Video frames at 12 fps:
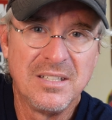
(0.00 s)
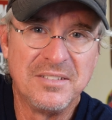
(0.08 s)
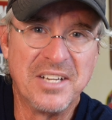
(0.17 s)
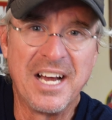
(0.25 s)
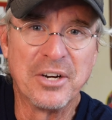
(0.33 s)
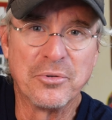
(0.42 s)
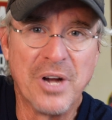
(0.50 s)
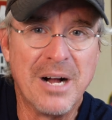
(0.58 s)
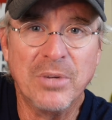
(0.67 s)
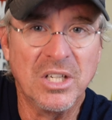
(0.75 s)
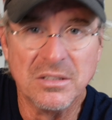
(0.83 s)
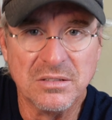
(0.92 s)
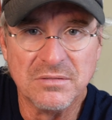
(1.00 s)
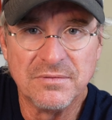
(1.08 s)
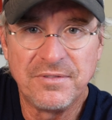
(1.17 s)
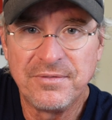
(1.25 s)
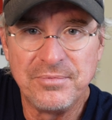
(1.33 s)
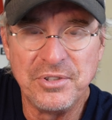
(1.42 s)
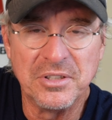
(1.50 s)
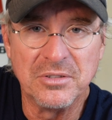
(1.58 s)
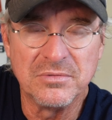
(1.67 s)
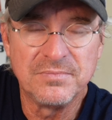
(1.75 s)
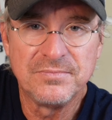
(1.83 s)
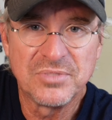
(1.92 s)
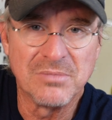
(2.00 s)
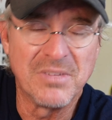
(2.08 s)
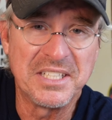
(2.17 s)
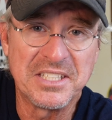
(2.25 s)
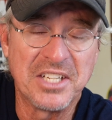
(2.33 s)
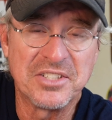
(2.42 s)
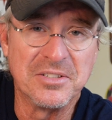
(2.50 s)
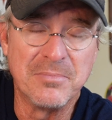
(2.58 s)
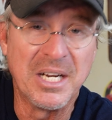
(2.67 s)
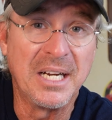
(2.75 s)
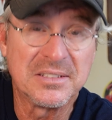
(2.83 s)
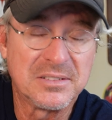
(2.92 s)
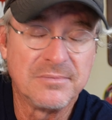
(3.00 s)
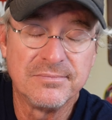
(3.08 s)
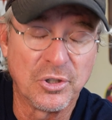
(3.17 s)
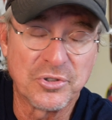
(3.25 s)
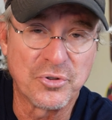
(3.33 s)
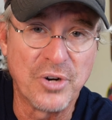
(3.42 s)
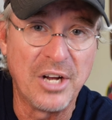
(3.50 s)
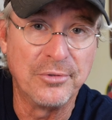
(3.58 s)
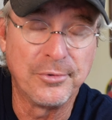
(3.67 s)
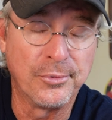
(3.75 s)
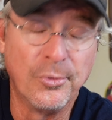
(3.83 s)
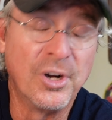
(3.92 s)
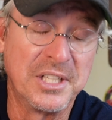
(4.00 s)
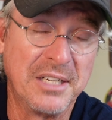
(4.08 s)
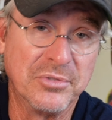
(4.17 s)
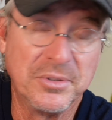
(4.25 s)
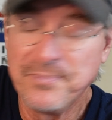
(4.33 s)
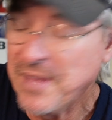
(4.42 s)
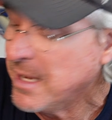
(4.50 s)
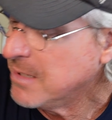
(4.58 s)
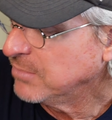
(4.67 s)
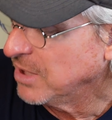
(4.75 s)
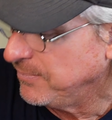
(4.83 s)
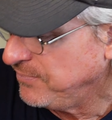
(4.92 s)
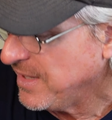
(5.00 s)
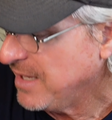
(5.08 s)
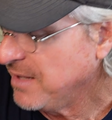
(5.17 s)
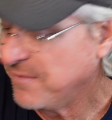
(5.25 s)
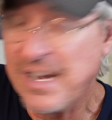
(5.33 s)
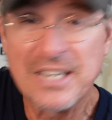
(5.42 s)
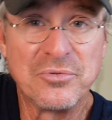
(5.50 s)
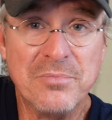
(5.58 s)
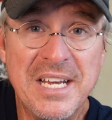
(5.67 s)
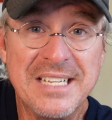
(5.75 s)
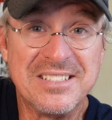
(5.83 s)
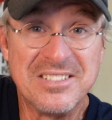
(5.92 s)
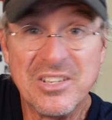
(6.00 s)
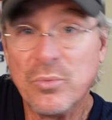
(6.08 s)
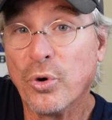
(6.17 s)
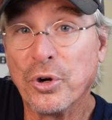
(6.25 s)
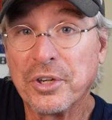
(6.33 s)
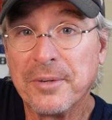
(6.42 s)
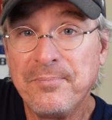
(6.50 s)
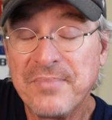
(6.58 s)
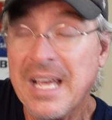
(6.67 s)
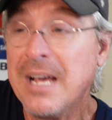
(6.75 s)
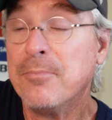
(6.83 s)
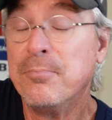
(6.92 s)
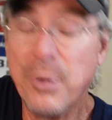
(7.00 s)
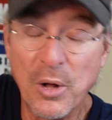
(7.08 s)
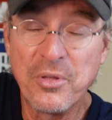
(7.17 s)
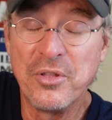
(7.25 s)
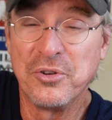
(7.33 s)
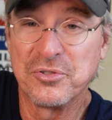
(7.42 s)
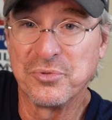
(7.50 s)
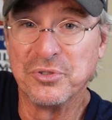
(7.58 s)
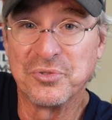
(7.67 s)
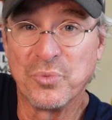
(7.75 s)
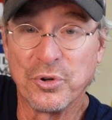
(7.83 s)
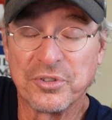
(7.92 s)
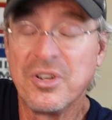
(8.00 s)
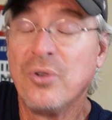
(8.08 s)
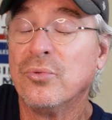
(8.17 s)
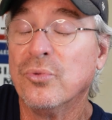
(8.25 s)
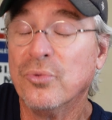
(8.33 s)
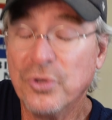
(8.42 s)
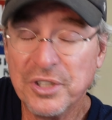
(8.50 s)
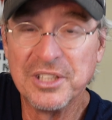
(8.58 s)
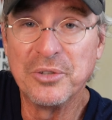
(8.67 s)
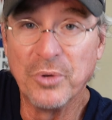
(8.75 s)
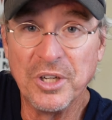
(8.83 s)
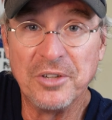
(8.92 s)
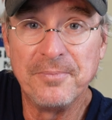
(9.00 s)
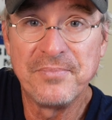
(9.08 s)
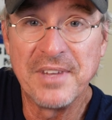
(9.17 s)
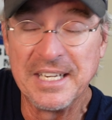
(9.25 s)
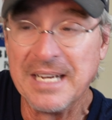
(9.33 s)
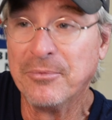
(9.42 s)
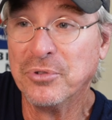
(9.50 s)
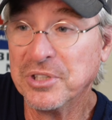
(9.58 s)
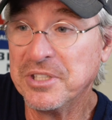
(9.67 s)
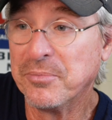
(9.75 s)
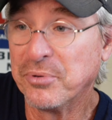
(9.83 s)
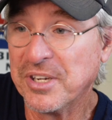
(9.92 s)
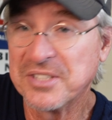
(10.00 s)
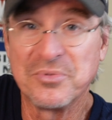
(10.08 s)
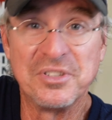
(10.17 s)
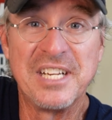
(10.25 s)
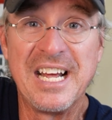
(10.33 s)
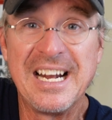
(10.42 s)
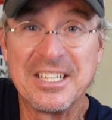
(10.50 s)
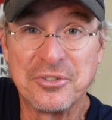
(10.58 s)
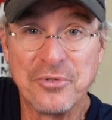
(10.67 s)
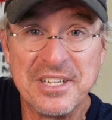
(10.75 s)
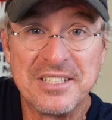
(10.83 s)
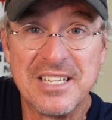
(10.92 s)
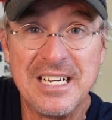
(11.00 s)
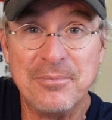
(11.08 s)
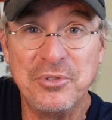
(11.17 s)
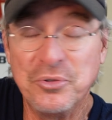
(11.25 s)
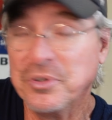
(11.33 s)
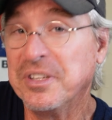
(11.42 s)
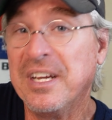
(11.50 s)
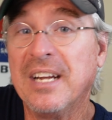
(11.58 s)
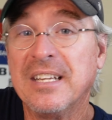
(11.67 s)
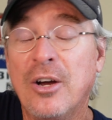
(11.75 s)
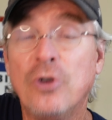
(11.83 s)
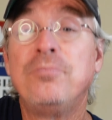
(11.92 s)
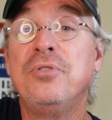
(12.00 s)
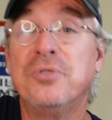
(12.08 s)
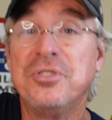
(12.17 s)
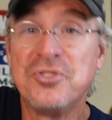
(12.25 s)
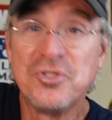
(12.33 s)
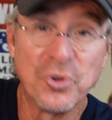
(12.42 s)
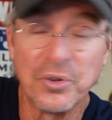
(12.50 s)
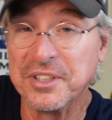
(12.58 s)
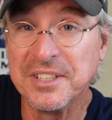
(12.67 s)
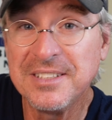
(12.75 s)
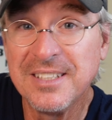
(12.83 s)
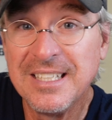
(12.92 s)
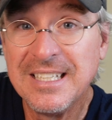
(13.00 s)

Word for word: diorama of, you know, somebody catching a bass or trout or whatever. But fact remains, it did work. Both of those reels worked really well, and I'm really impressed with it. I had a great time doing that. I hope you enjoyed it.